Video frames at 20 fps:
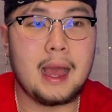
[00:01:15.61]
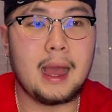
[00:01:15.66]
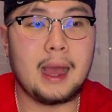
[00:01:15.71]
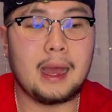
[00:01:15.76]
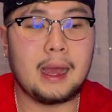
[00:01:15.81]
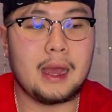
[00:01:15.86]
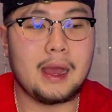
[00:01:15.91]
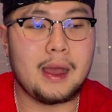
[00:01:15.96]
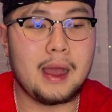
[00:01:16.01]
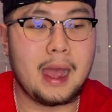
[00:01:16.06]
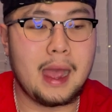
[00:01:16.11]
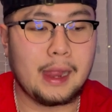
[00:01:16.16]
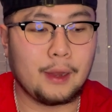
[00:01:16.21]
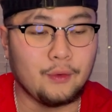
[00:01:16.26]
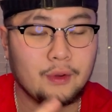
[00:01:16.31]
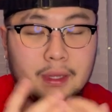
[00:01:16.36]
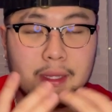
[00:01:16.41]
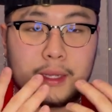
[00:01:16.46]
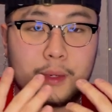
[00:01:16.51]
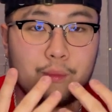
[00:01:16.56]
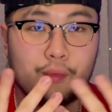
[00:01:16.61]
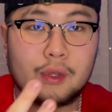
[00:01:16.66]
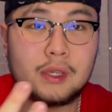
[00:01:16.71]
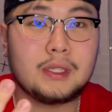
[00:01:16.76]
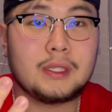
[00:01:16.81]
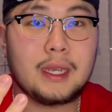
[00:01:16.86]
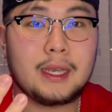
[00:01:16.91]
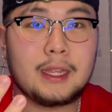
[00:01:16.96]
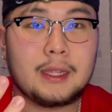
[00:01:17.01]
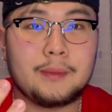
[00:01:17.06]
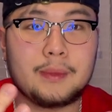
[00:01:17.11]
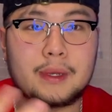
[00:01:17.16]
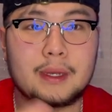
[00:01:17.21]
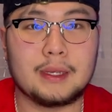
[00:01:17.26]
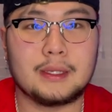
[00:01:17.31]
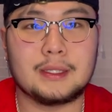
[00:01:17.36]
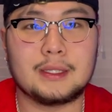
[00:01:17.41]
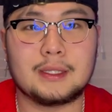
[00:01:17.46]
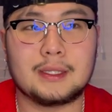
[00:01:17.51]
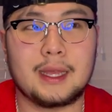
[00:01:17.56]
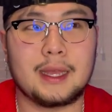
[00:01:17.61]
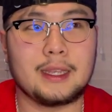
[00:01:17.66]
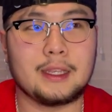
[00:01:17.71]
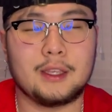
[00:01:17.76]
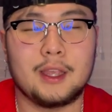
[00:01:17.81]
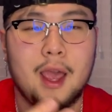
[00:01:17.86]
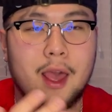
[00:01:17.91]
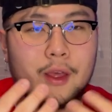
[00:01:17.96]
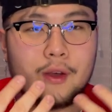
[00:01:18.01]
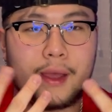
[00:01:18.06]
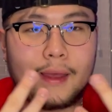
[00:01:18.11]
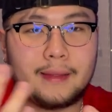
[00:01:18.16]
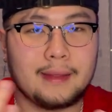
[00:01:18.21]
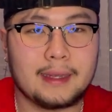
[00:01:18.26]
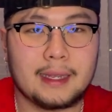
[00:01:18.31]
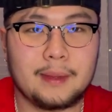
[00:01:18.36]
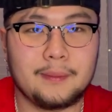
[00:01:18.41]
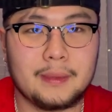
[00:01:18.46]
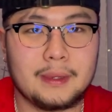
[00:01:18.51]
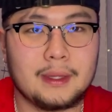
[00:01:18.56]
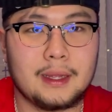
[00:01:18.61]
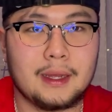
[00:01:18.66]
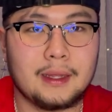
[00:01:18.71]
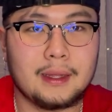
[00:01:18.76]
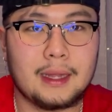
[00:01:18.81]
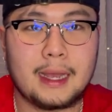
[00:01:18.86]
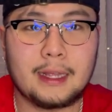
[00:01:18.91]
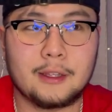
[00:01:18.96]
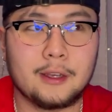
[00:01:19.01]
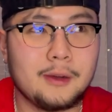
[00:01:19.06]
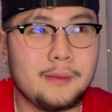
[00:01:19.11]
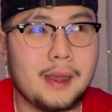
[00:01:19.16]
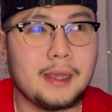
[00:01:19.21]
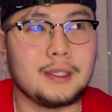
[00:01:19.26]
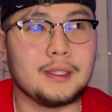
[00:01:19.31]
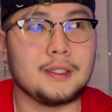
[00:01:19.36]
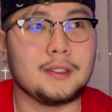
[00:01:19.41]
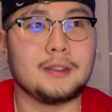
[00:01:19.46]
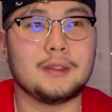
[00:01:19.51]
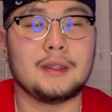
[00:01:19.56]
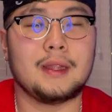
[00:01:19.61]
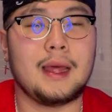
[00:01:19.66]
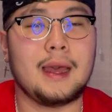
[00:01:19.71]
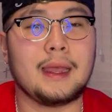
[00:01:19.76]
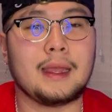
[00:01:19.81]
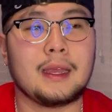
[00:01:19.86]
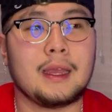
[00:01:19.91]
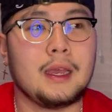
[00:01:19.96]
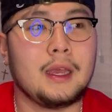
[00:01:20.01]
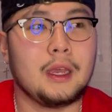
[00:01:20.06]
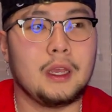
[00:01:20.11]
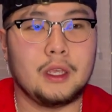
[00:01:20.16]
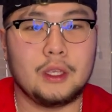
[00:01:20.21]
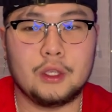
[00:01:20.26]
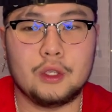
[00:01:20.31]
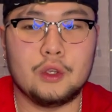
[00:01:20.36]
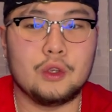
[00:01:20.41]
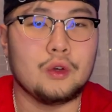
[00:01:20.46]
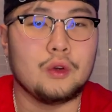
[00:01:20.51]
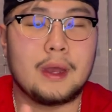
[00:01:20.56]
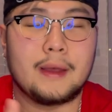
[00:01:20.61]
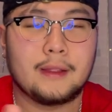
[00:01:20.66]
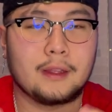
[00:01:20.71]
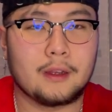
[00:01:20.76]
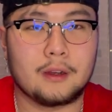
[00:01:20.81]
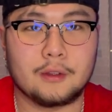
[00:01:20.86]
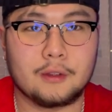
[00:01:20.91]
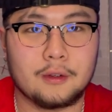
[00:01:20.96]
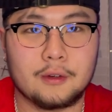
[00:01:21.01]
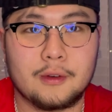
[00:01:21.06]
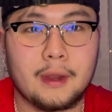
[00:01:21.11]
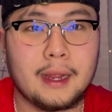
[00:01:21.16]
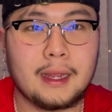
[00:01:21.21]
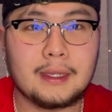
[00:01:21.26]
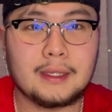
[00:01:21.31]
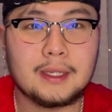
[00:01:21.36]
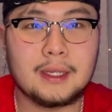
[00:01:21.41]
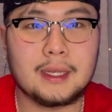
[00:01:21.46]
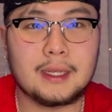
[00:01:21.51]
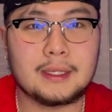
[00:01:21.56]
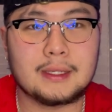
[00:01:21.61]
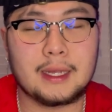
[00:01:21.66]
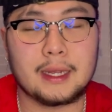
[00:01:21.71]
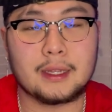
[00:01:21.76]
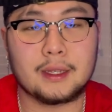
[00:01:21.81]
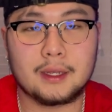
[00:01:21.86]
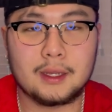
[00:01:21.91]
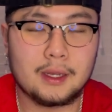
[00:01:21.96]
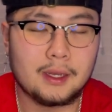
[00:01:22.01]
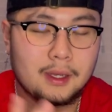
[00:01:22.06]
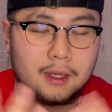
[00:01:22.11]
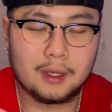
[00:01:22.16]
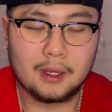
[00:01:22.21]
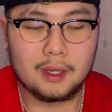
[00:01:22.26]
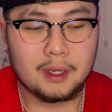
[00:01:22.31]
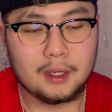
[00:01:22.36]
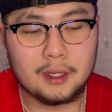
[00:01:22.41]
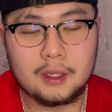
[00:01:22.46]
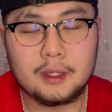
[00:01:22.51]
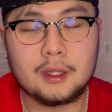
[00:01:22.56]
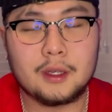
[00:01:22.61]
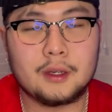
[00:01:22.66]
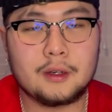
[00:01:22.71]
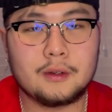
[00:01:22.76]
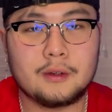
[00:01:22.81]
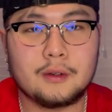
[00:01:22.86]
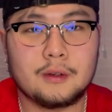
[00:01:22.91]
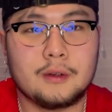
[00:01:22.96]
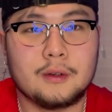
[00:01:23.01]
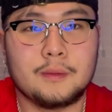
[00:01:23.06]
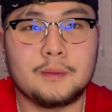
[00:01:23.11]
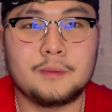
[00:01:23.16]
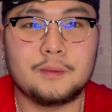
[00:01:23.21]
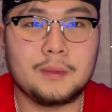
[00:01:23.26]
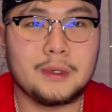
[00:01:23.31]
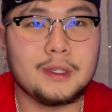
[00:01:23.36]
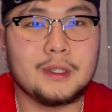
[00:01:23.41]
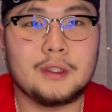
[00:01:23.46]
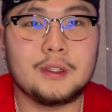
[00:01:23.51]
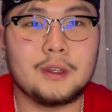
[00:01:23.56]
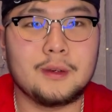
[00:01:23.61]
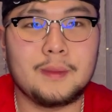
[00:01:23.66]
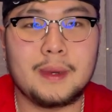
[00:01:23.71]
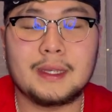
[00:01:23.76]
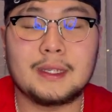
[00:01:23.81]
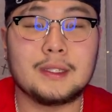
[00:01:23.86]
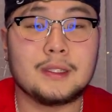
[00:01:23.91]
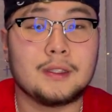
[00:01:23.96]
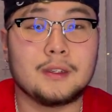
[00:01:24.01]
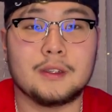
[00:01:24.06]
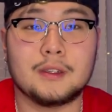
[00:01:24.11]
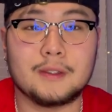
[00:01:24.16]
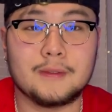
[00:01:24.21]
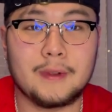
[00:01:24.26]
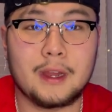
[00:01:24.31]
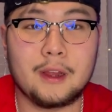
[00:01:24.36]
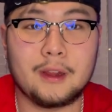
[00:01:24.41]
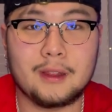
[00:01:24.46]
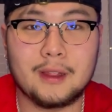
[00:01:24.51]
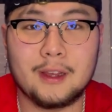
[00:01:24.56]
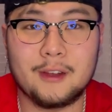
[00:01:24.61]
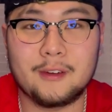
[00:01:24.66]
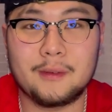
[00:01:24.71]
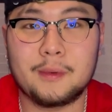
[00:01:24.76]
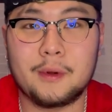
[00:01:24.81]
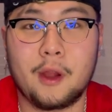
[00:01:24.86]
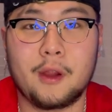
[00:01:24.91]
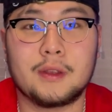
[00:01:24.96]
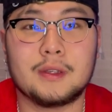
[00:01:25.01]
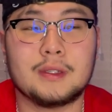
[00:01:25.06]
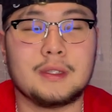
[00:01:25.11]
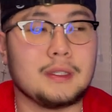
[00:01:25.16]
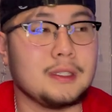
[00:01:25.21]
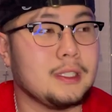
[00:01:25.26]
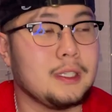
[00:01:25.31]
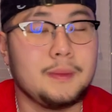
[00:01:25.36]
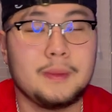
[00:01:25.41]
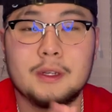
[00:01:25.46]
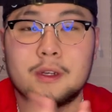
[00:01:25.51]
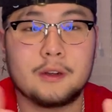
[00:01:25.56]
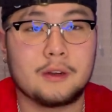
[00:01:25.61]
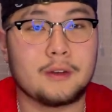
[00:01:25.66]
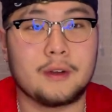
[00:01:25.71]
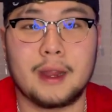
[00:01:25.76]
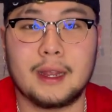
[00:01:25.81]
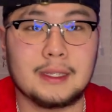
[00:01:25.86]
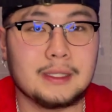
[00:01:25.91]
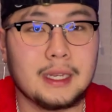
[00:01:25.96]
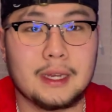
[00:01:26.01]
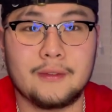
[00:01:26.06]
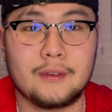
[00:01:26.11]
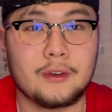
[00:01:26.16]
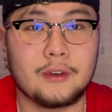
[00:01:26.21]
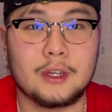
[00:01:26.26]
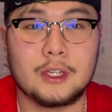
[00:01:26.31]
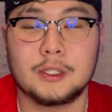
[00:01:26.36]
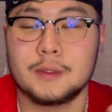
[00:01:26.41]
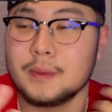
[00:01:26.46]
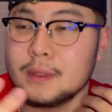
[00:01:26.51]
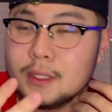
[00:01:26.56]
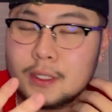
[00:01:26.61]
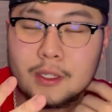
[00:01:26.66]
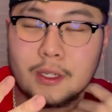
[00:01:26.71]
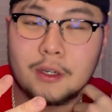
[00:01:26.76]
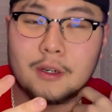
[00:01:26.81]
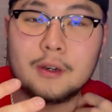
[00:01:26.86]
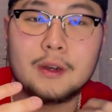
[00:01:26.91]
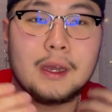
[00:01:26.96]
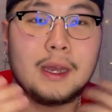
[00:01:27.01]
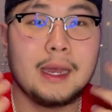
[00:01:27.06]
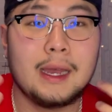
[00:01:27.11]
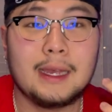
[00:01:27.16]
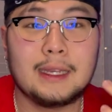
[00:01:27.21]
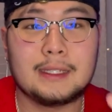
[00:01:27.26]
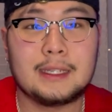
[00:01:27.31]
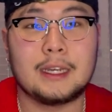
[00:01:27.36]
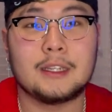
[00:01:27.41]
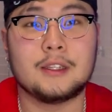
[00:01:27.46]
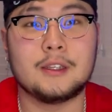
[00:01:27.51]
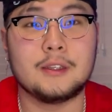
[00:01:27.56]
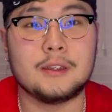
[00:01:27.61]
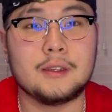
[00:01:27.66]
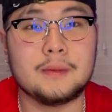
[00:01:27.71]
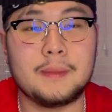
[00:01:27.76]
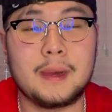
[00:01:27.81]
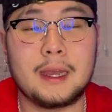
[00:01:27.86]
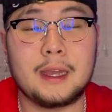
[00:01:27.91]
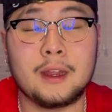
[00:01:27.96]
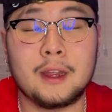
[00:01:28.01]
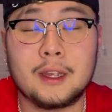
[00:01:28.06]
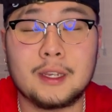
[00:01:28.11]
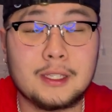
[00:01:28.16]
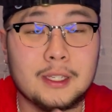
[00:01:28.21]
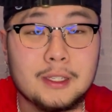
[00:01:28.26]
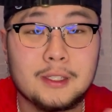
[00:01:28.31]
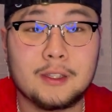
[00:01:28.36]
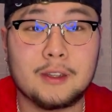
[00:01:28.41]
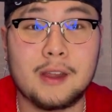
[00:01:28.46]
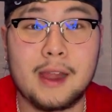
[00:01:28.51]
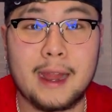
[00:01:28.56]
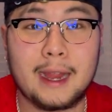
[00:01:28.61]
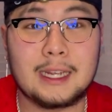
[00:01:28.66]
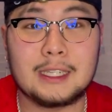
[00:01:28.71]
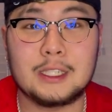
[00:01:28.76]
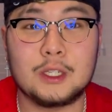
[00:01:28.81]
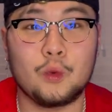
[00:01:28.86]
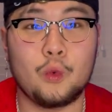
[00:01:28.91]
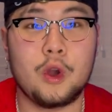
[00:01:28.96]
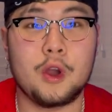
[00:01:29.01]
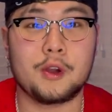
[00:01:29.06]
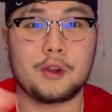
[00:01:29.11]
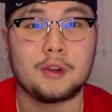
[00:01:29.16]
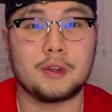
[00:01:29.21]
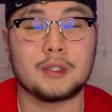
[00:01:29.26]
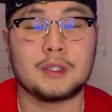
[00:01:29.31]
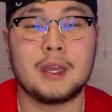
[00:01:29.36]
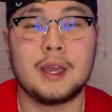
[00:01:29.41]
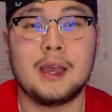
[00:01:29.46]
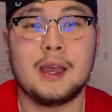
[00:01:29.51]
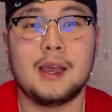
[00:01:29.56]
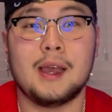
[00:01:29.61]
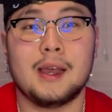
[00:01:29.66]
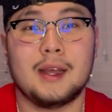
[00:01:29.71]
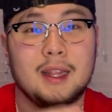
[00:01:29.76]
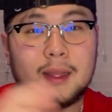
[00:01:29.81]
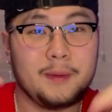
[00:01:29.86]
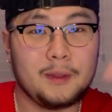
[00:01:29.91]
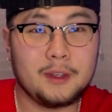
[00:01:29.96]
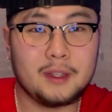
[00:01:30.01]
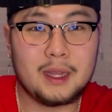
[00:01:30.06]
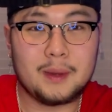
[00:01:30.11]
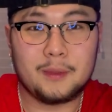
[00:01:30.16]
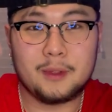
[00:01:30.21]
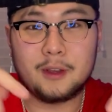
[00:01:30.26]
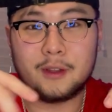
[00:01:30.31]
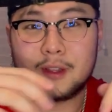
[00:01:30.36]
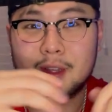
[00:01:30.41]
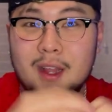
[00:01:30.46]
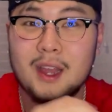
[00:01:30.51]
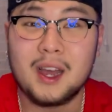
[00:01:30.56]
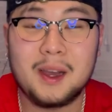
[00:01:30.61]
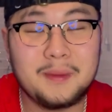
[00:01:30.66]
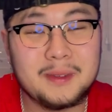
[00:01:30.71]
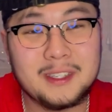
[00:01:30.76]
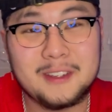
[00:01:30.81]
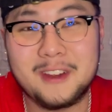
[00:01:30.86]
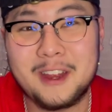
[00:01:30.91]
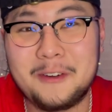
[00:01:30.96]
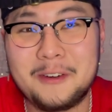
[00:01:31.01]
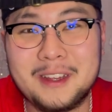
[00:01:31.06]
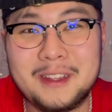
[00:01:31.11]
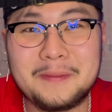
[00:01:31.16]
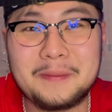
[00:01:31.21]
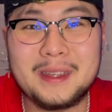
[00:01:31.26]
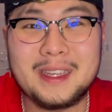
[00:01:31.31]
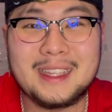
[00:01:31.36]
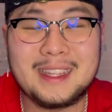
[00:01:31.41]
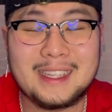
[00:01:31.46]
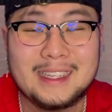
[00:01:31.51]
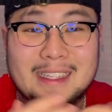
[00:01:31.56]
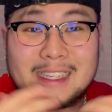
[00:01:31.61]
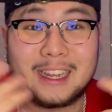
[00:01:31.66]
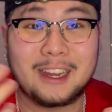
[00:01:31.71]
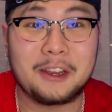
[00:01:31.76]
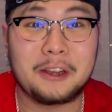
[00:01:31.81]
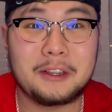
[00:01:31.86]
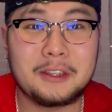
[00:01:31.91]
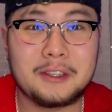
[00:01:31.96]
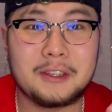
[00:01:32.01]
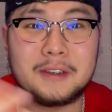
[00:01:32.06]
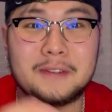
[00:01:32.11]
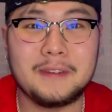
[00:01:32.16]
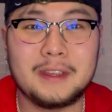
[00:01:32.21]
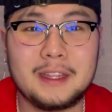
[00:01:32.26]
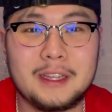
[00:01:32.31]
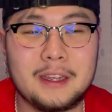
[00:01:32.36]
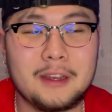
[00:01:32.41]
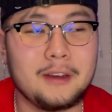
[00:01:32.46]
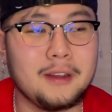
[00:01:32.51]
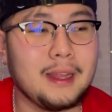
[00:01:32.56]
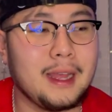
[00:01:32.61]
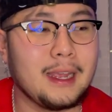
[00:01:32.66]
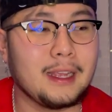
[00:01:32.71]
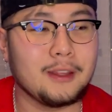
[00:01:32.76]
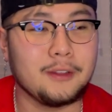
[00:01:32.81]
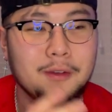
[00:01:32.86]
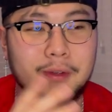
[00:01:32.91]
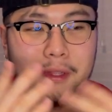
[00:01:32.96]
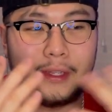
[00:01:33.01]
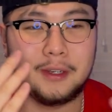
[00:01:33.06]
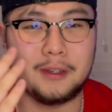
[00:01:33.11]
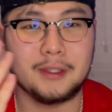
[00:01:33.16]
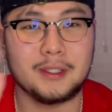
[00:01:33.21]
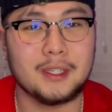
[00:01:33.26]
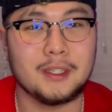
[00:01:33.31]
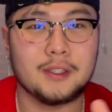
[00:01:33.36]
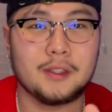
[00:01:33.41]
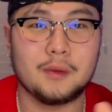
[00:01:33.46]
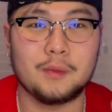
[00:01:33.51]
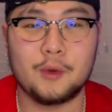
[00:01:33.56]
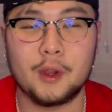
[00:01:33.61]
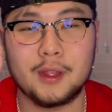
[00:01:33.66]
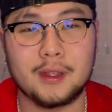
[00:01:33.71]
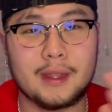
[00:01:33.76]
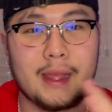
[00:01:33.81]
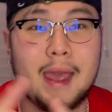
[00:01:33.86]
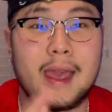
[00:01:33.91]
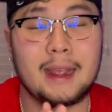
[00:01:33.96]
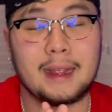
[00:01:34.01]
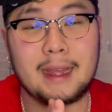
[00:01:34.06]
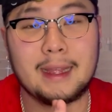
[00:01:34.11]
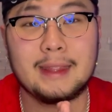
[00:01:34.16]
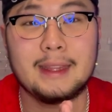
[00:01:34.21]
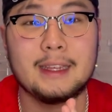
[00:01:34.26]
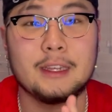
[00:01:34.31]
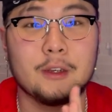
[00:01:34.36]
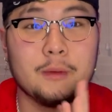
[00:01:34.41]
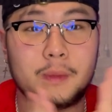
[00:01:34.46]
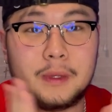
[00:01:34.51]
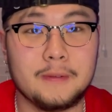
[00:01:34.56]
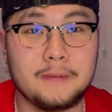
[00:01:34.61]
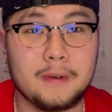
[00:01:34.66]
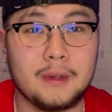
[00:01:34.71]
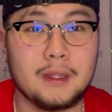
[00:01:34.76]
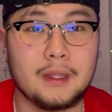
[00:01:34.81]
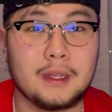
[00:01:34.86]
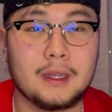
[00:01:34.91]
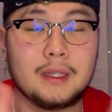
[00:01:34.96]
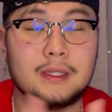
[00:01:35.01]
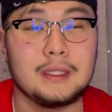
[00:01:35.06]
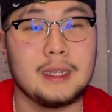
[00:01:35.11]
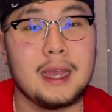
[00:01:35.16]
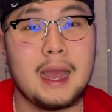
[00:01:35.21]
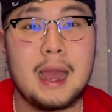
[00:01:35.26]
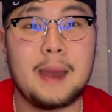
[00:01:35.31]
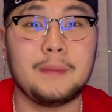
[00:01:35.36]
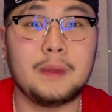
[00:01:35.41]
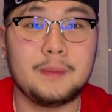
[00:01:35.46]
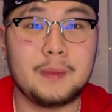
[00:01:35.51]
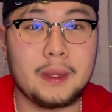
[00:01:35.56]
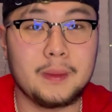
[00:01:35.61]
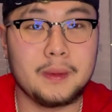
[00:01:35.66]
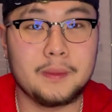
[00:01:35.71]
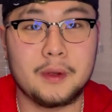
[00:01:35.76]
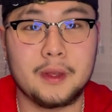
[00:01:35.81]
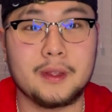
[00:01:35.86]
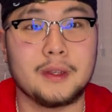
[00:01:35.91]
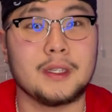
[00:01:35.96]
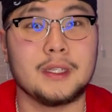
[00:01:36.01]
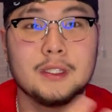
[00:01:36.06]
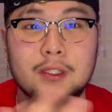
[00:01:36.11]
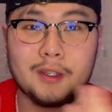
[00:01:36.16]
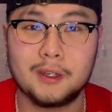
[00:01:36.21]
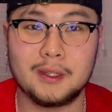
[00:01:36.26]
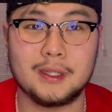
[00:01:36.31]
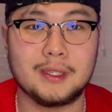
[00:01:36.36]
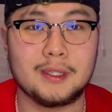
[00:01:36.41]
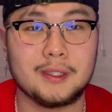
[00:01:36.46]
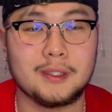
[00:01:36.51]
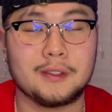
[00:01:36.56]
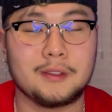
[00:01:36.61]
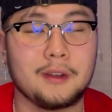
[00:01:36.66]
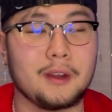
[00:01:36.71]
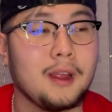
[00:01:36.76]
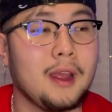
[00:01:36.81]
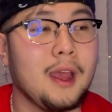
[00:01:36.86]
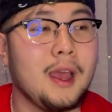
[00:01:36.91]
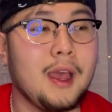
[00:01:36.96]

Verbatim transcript: Uh, I really appreciate it because it's like, y'all don't have to get me nothing. I told my sister, like, you don't have to go too crazy, and it's like, you know, but you know, my sister is a very loving person, and she'd be going crazy every Christmas. So shout out to my sister, Angie Wongers. Uh, let me know down below in the comments if y'all want me to get her into the video. Like, do a little sister-brother tag. I think it'll be fun because, yeah, I'm the baby brother. She's the older sister.